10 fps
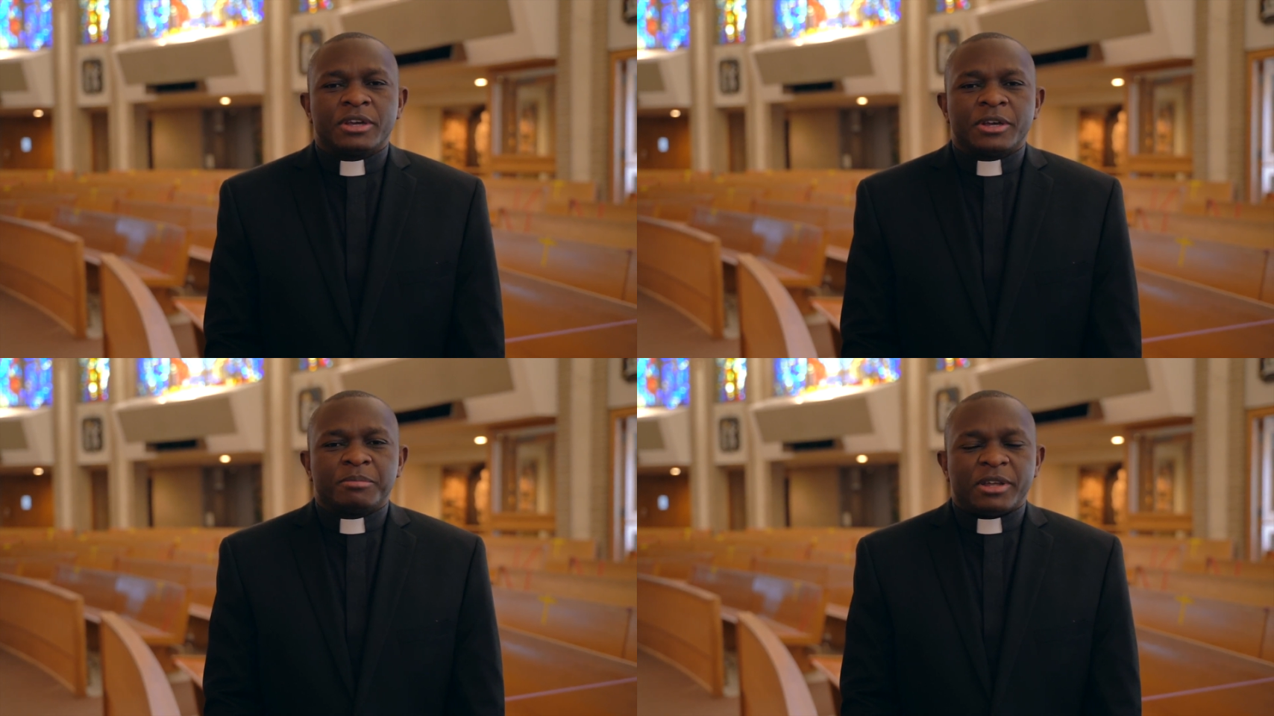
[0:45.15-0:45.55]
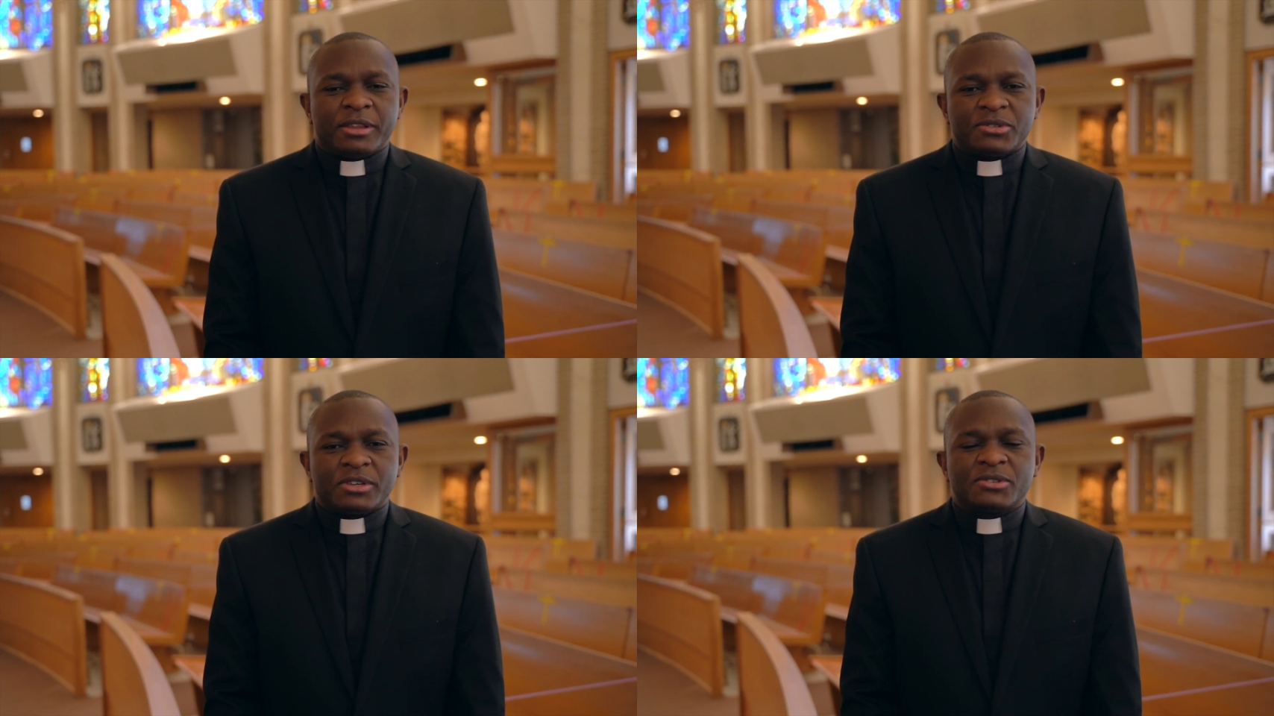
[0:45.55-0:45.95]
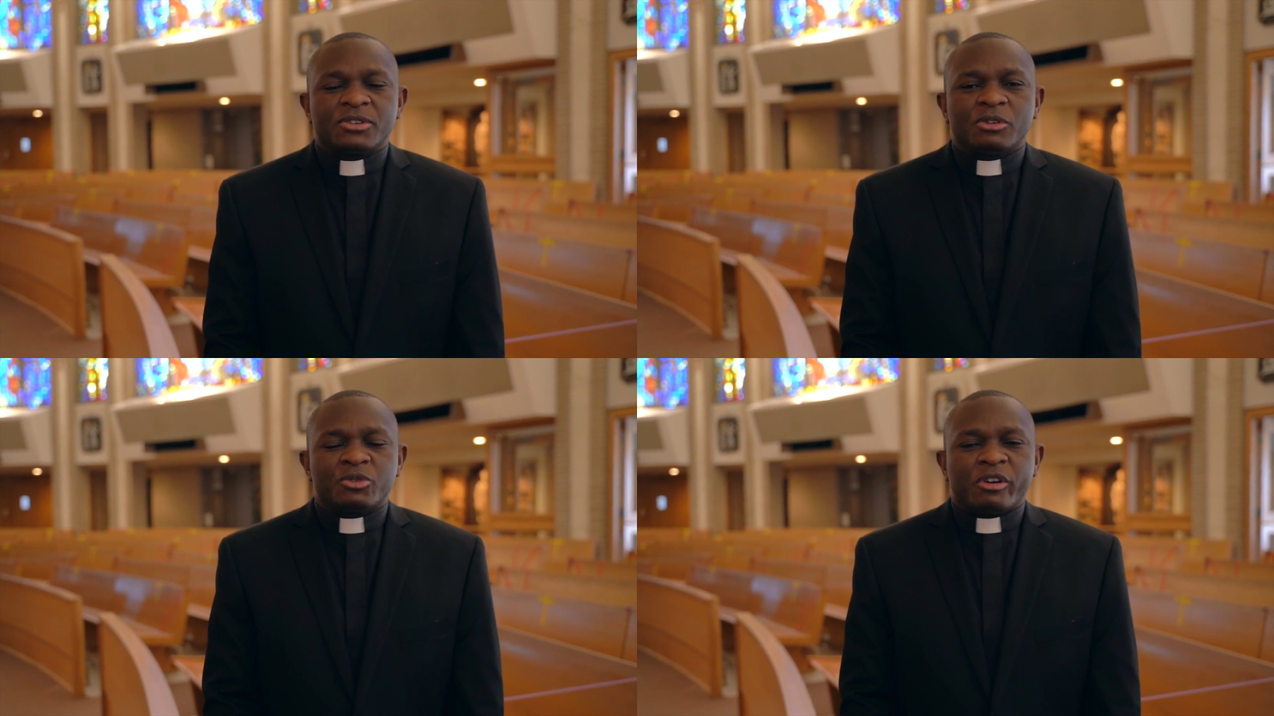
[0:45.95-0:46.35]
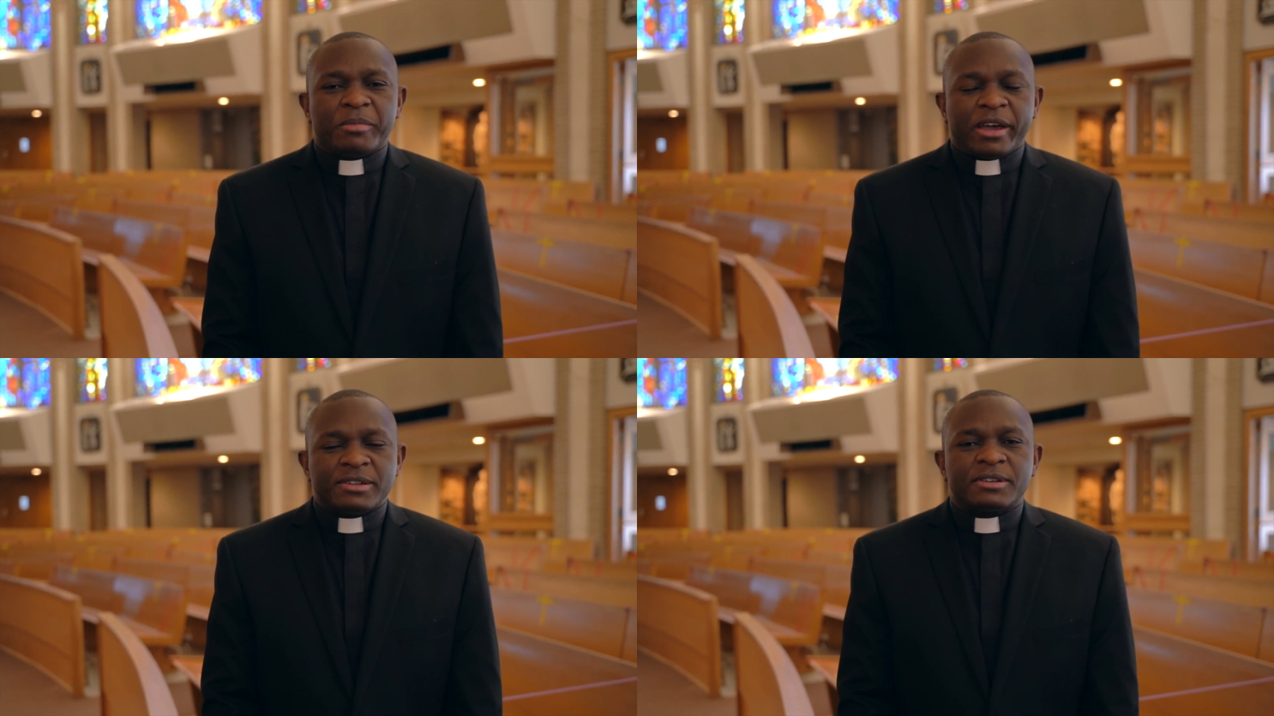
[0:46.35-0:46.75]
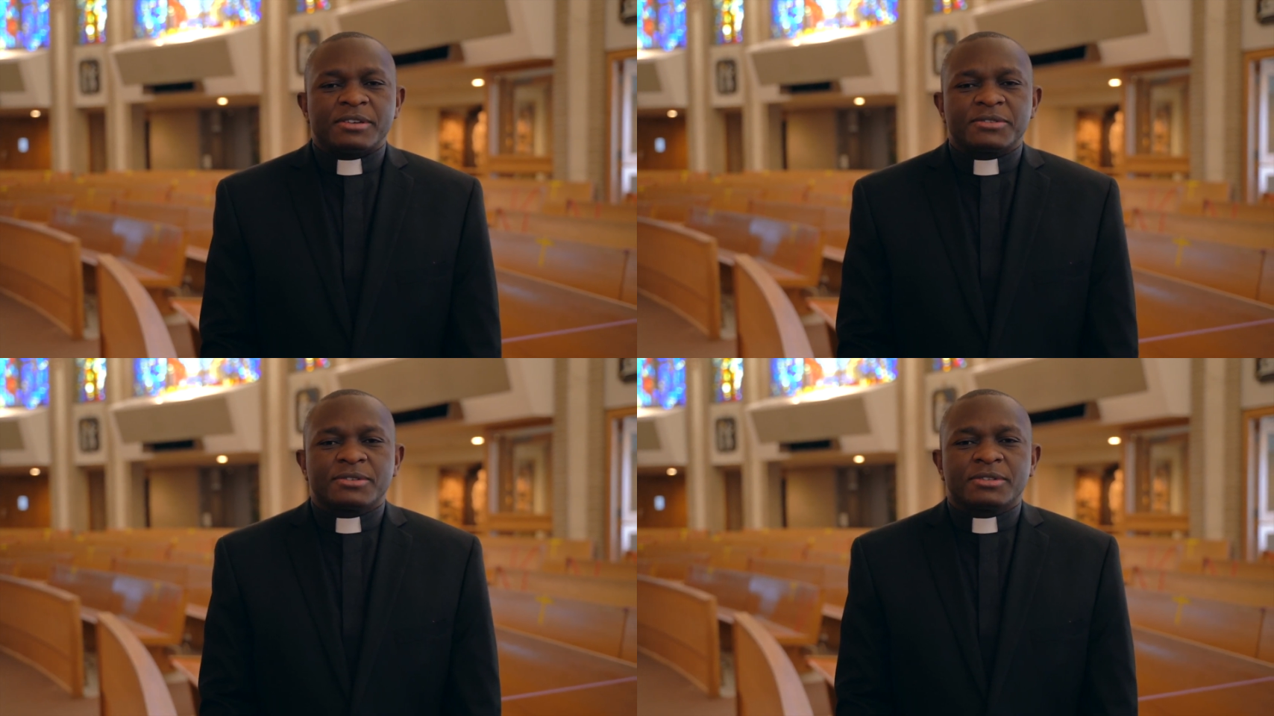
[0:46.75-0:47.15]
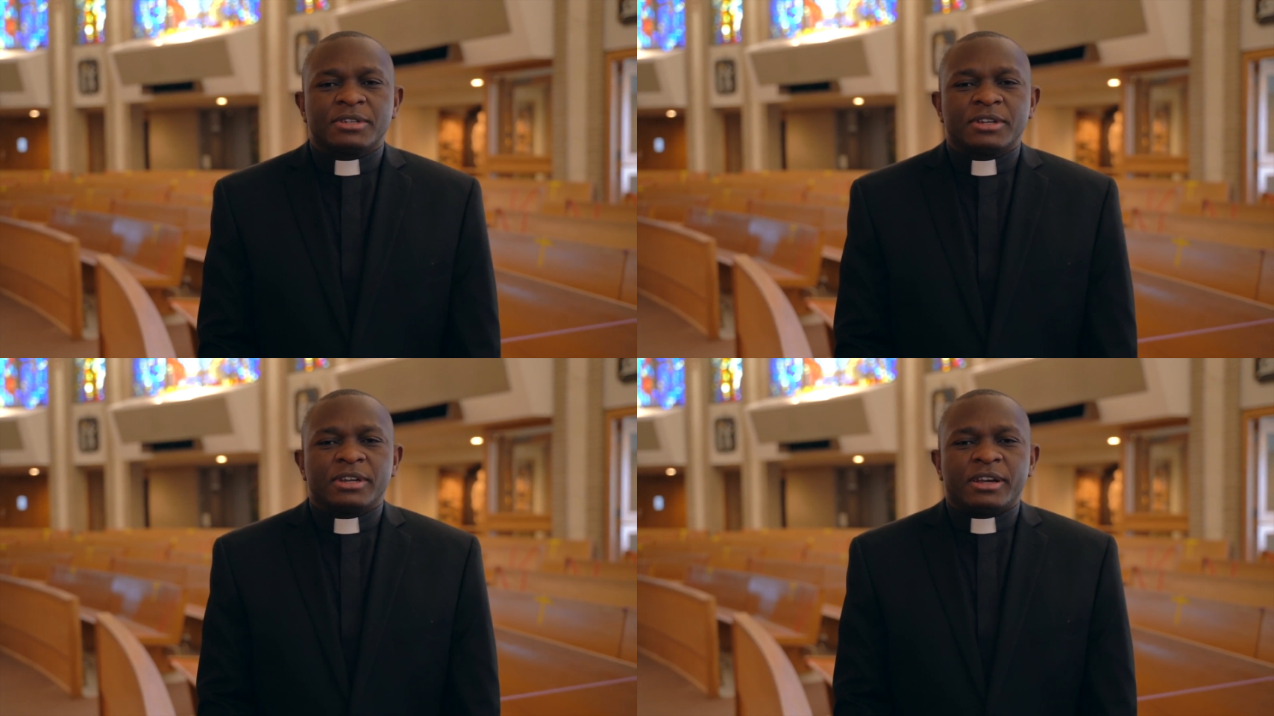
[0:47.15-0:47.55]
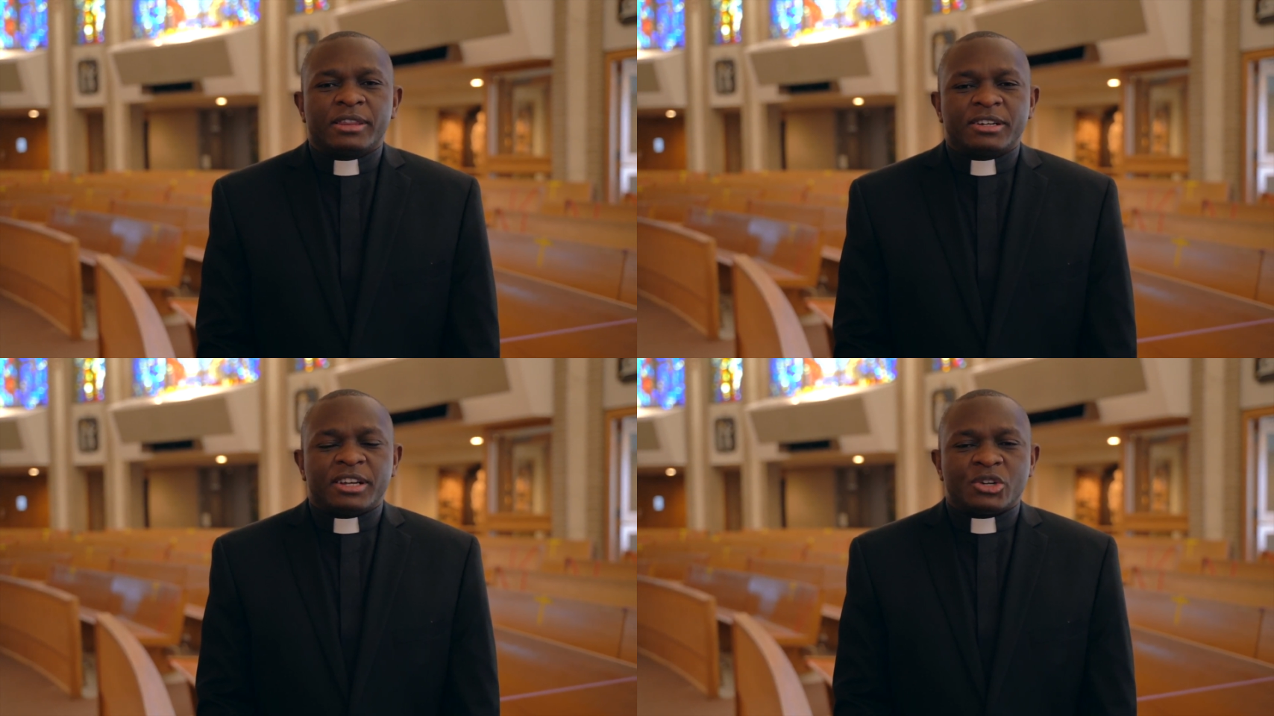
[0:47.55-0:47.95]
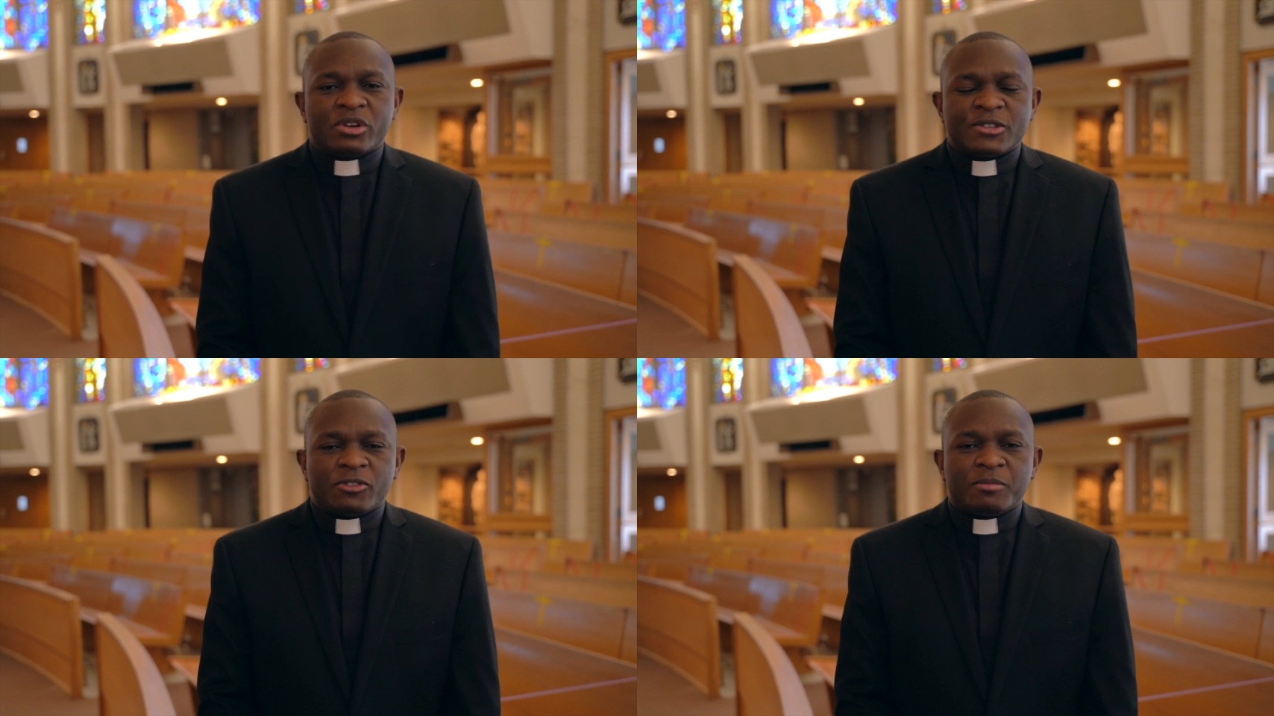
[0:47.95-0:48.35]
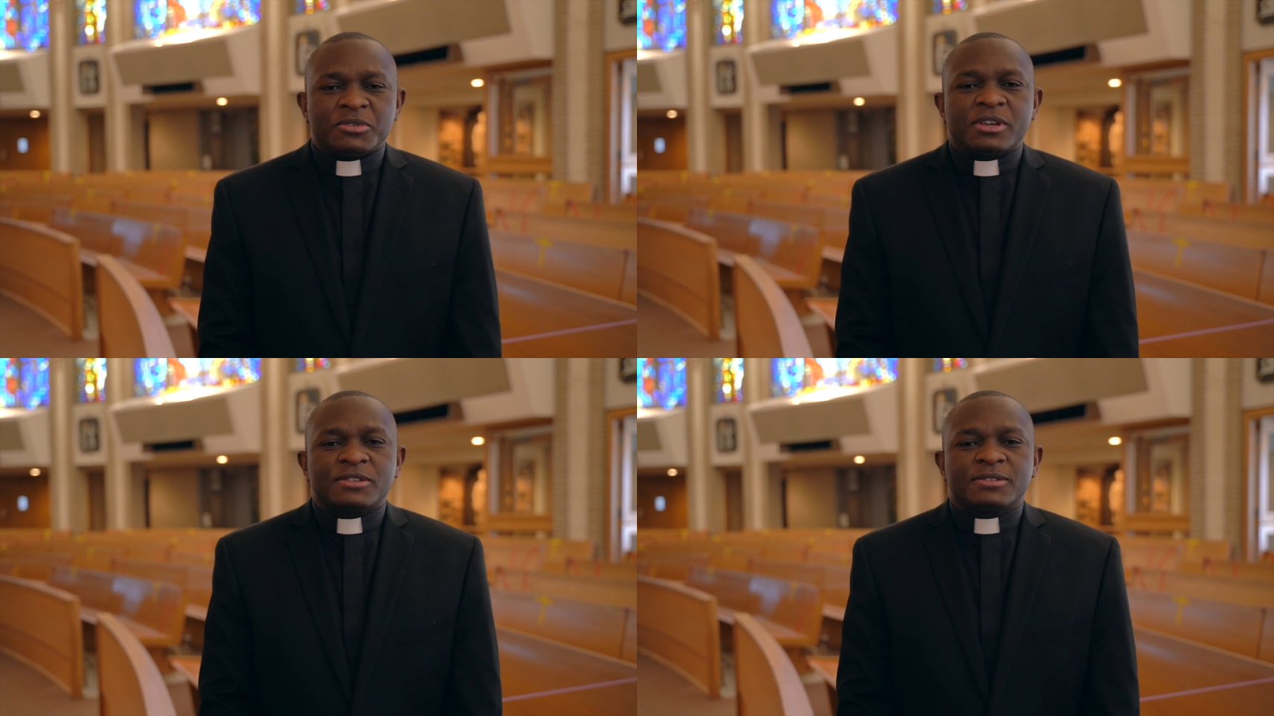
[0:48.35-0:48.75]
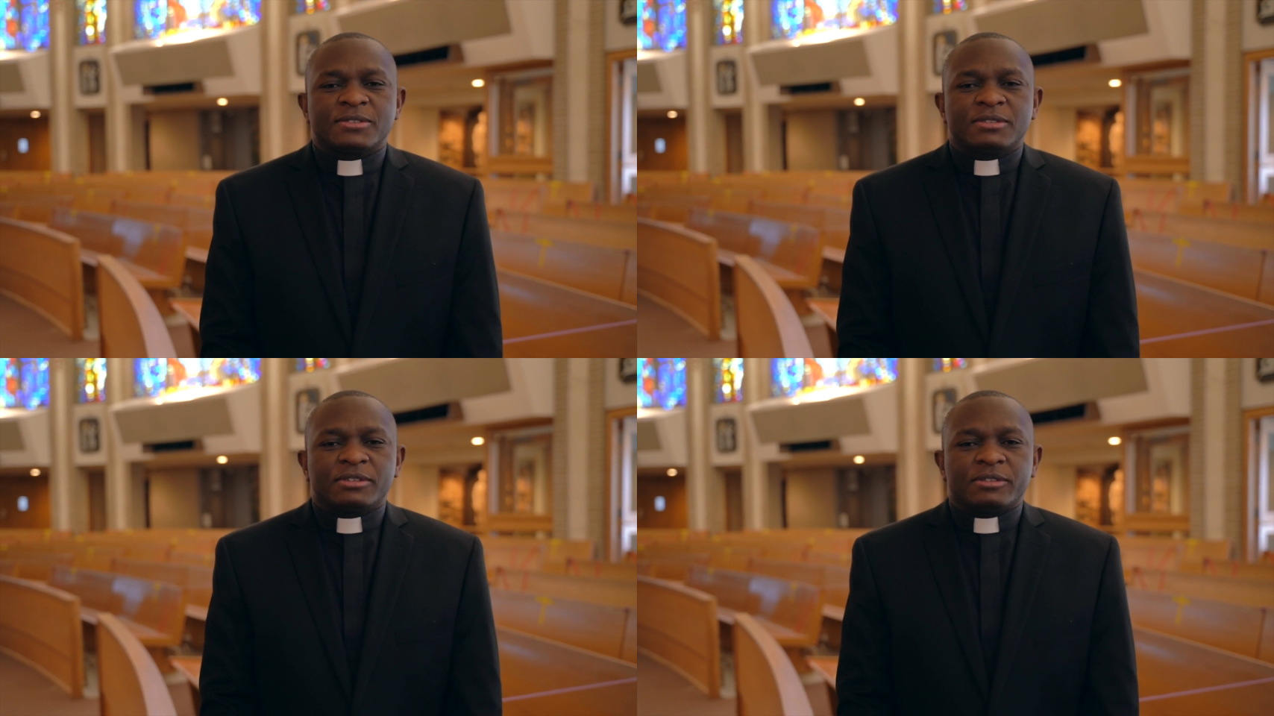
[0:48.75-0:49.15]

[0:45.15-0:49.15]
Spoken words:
But this Easter also reminds us that it transforms us